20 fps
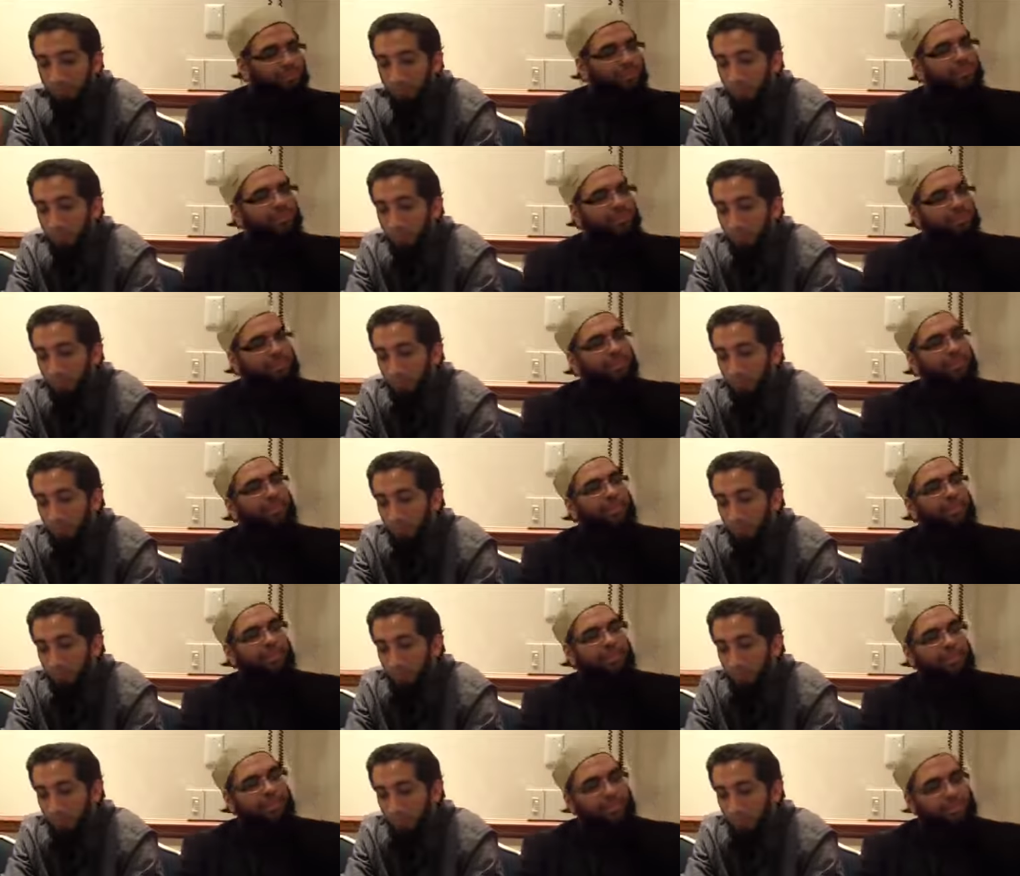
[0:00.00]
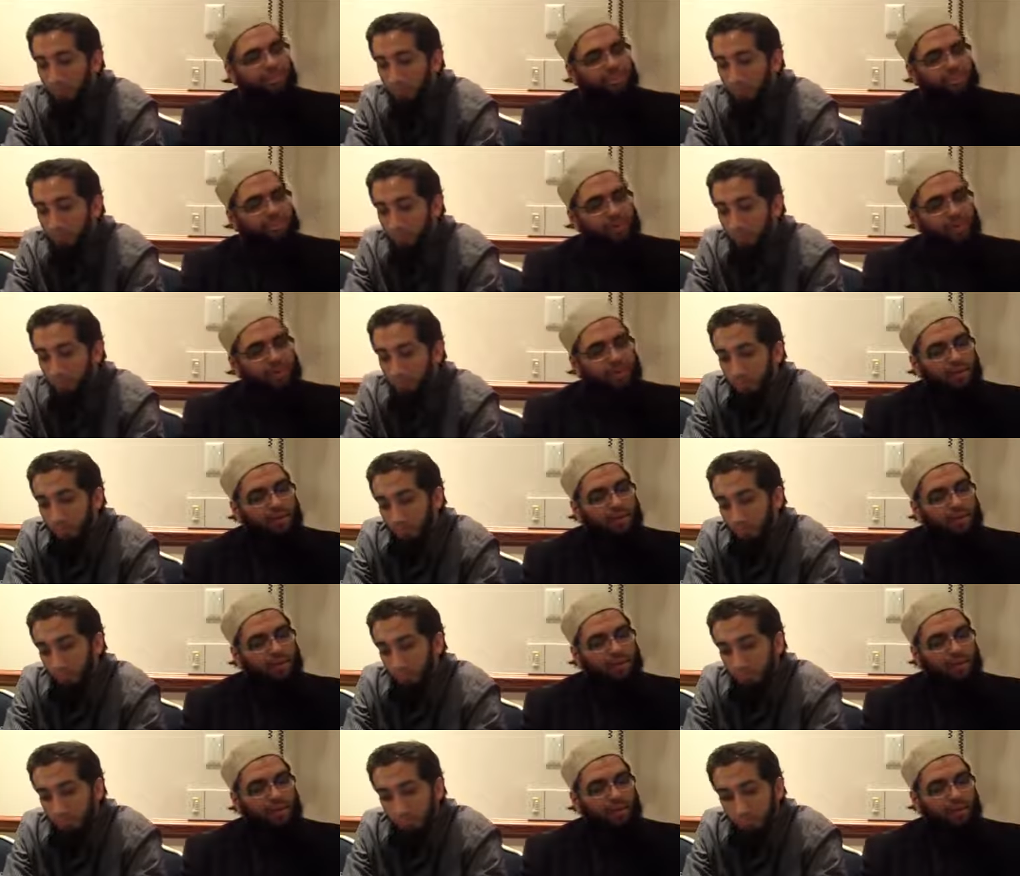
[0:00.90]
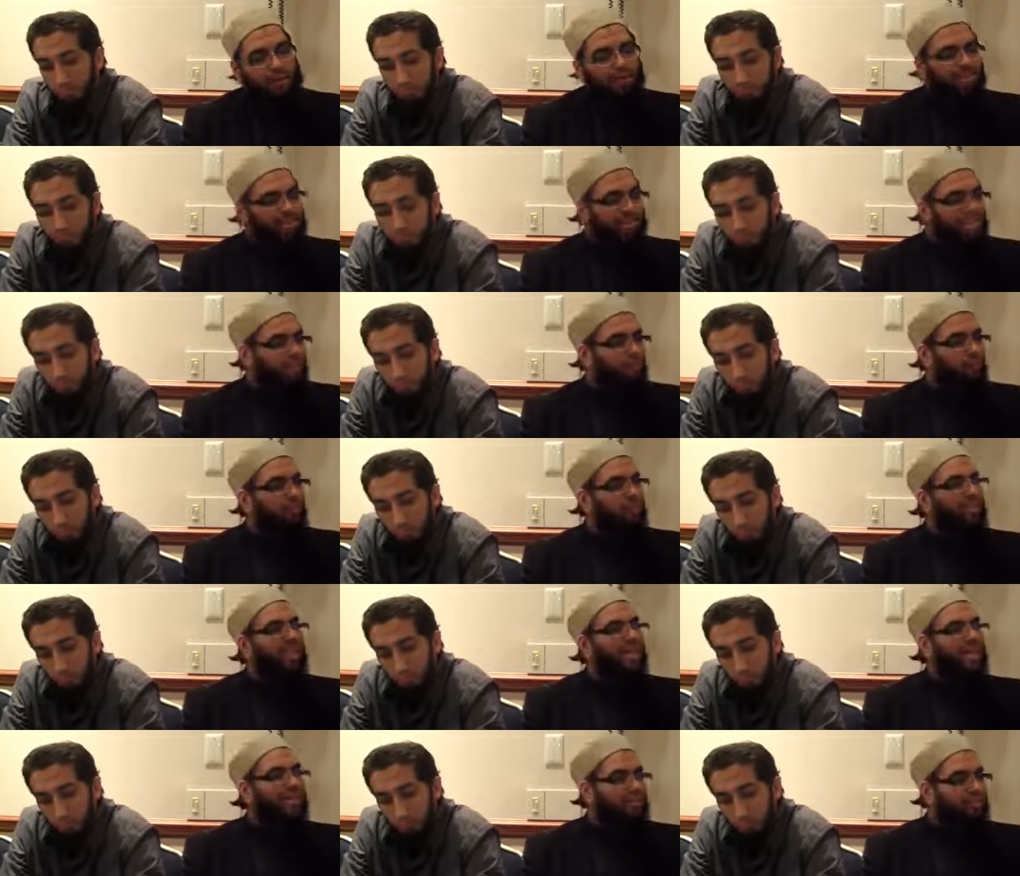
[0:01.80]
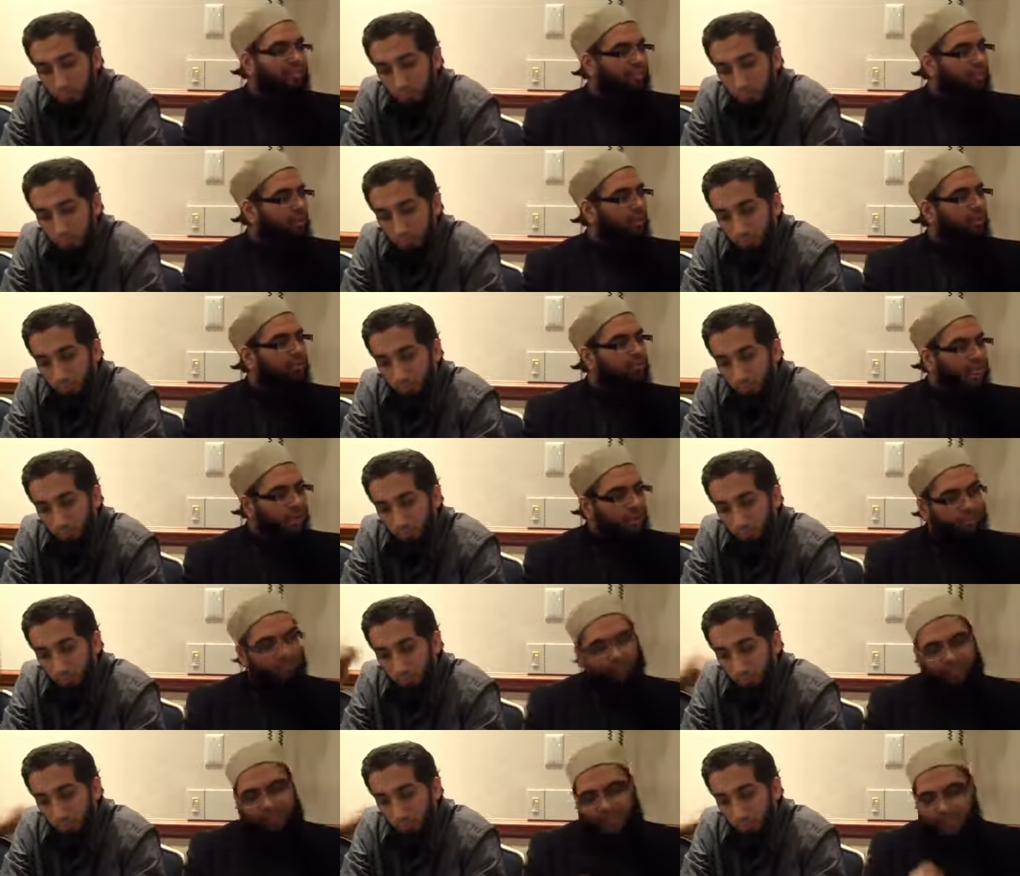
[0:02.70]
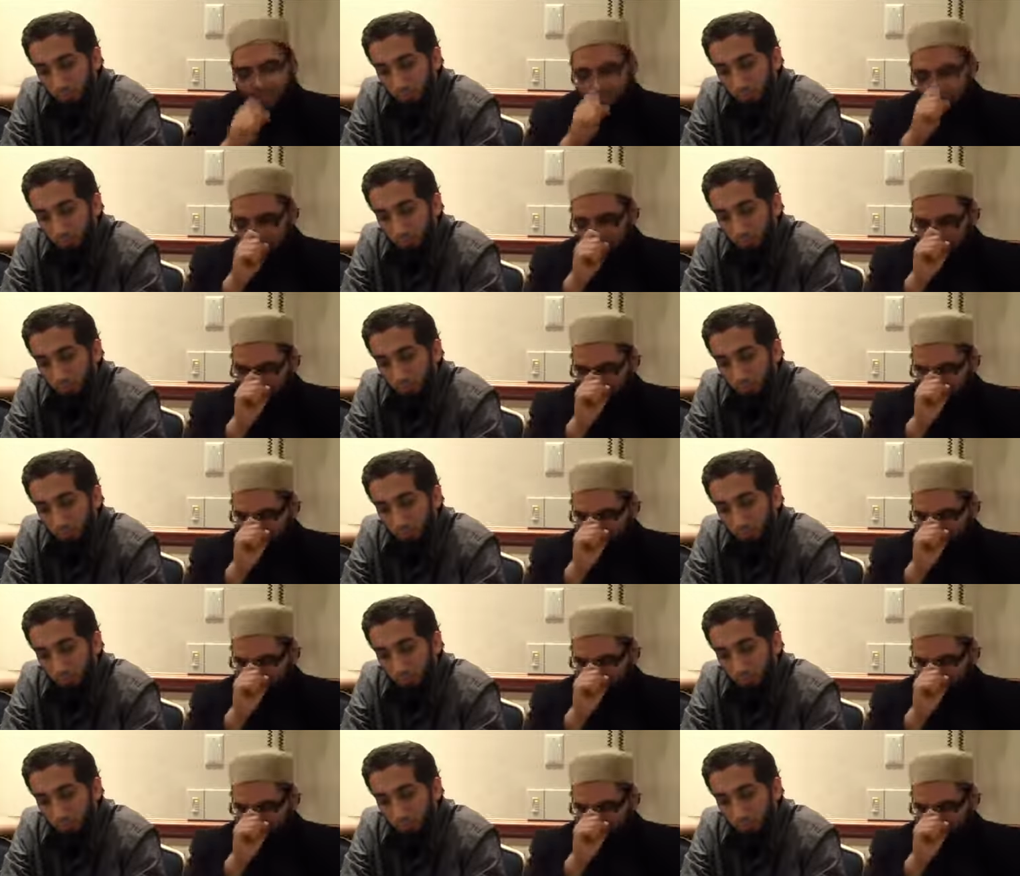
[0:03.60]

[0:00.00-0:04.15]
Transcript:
Speaker 1: need to hear it like it is. But I'll just add one last thing on top of that, though,